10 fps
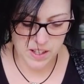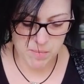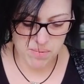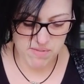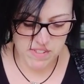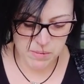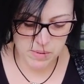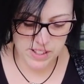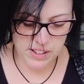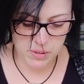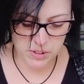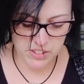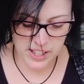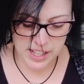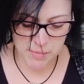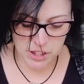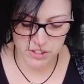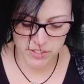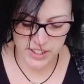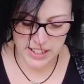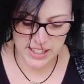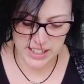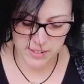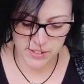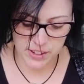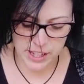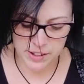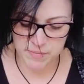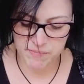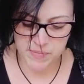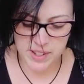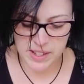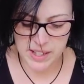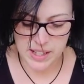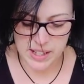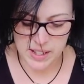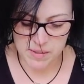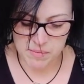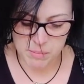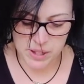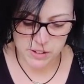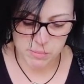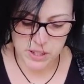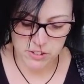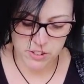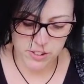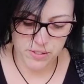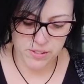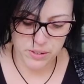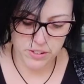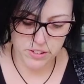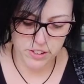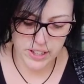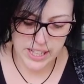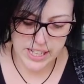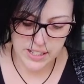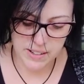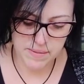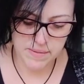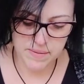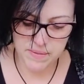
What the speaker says: you probably don't want to get much of the leaves in, but as much of the fruit as you can.